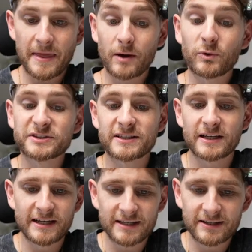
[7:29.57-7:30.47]
And then I want it
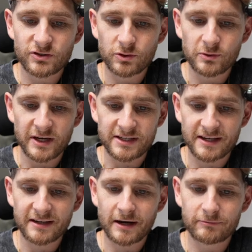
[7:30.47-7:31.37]
to lead into a
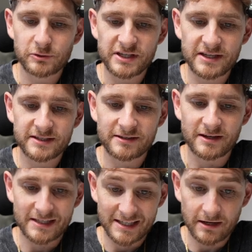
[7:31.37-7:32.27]
skincare routine
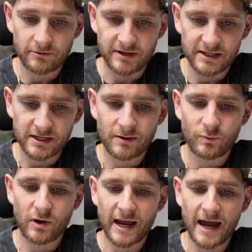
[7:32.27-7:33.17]
series
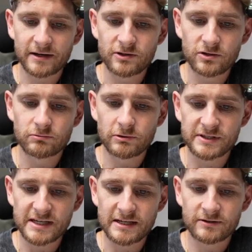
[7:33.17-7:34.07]
where I add a new
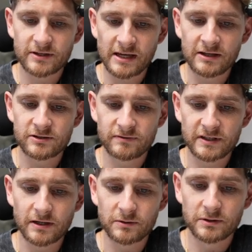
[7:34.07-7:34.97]
routine to each
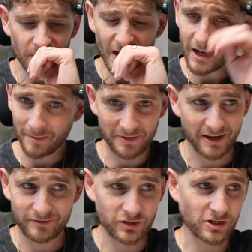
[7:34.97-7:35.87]
video. And I'm
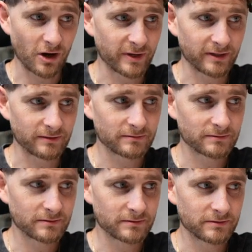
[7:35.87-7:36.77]
thinking of just going
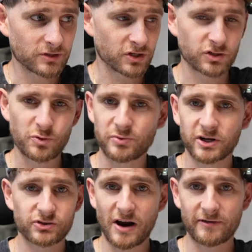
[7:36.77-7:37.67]
super
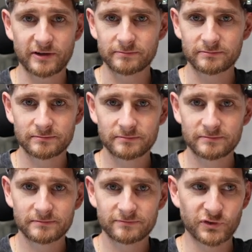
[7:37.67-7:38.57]
extravagant,
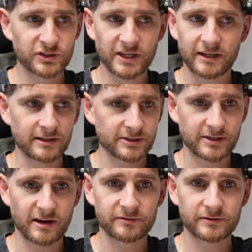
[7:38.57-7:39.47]
ridiculous
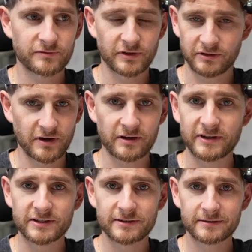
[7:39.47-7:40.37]
stuff for the fun of
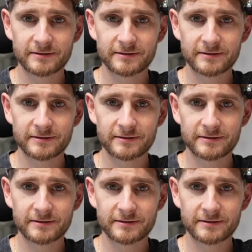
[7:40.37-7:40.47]
it.